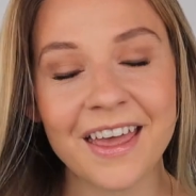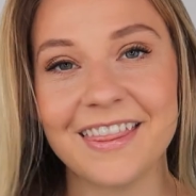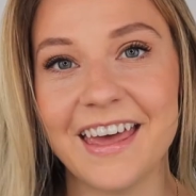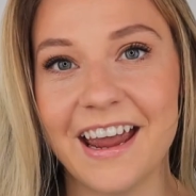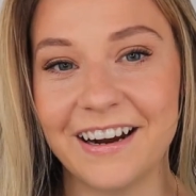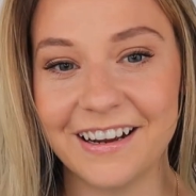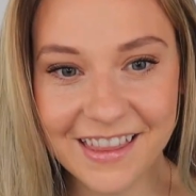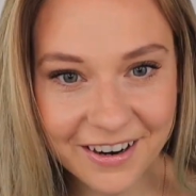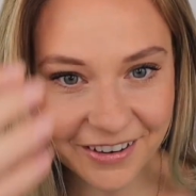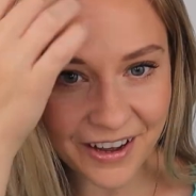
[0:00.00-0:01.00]

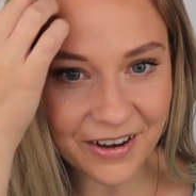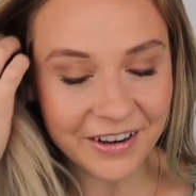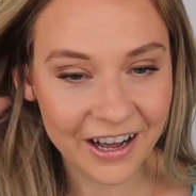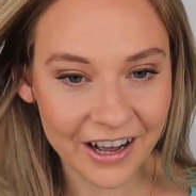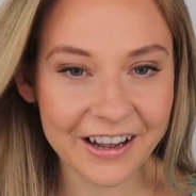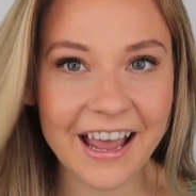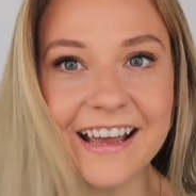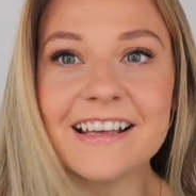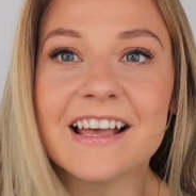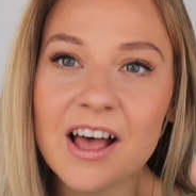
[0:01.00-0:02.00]
There we go.
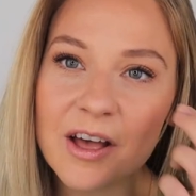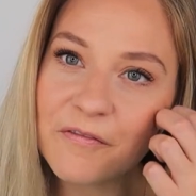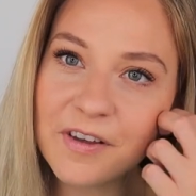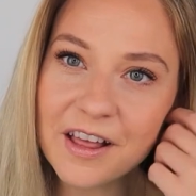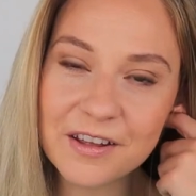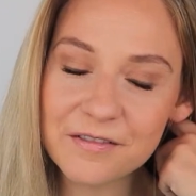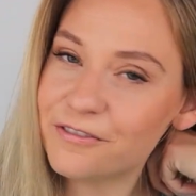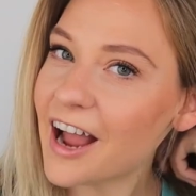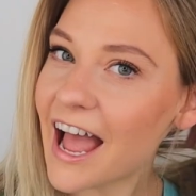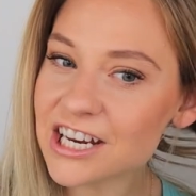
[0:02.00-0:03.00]
Okay, feeling
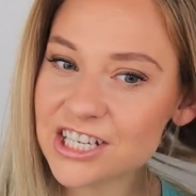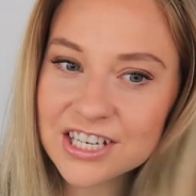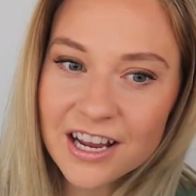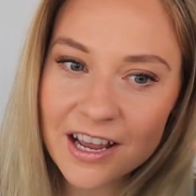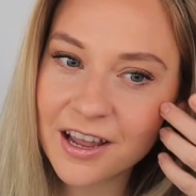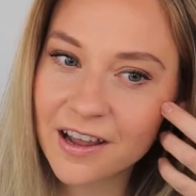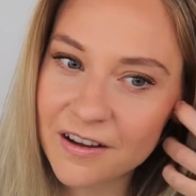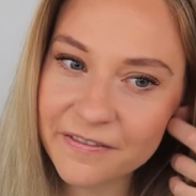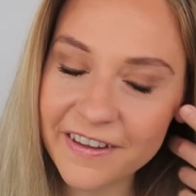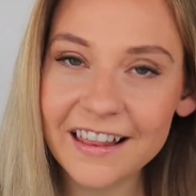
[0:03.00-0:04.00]
fresh,
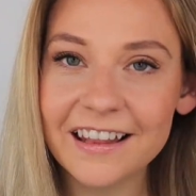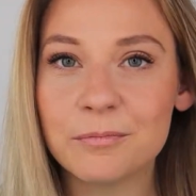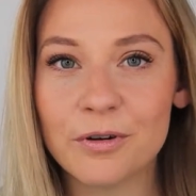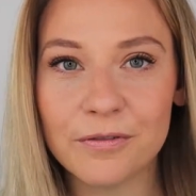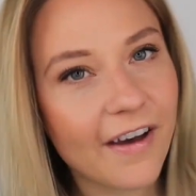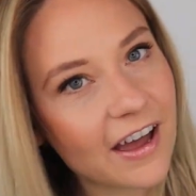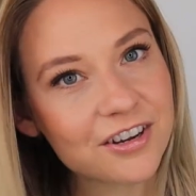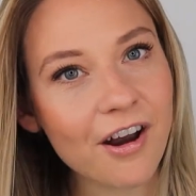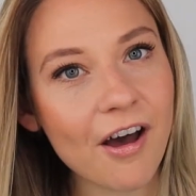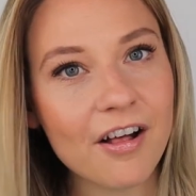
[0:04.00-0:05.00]
feeling
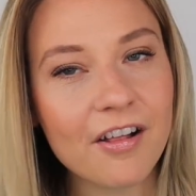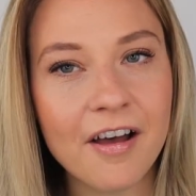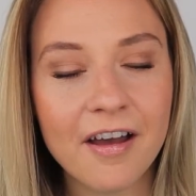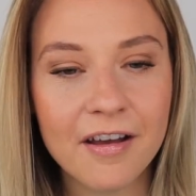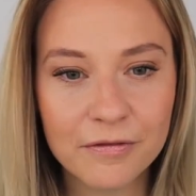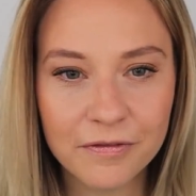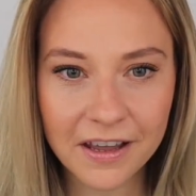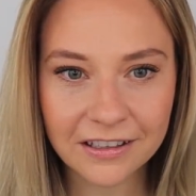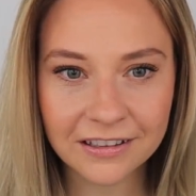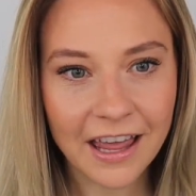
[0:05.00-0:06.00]
professional,
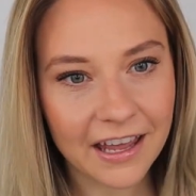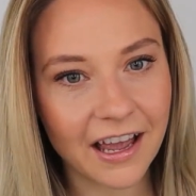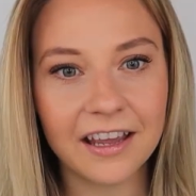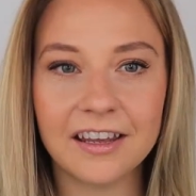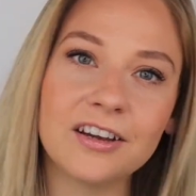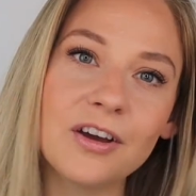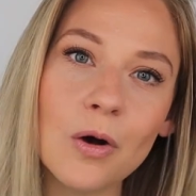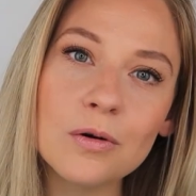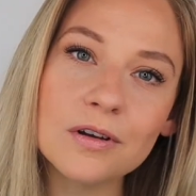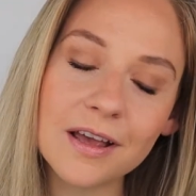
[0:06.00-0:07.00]
feeling like I can
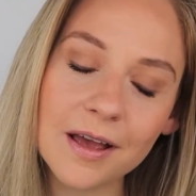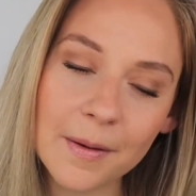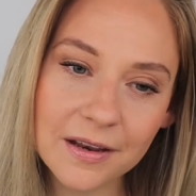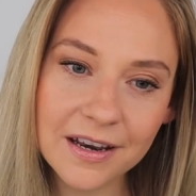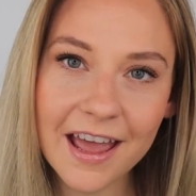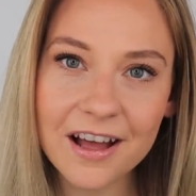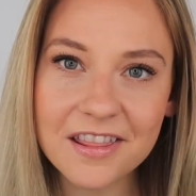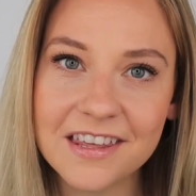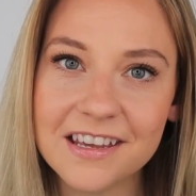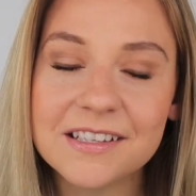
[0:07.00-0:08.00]
go nail
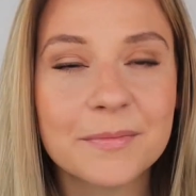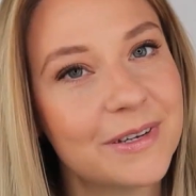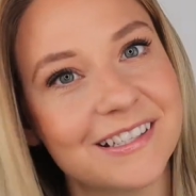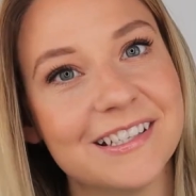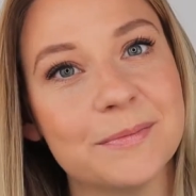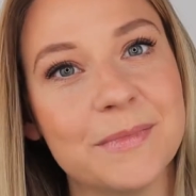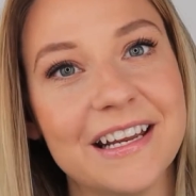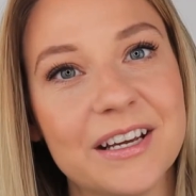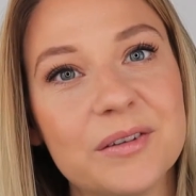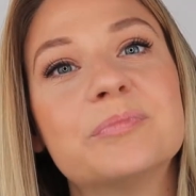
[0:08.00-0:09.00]
this a business
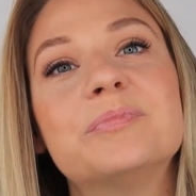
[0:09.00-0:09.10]
meeting.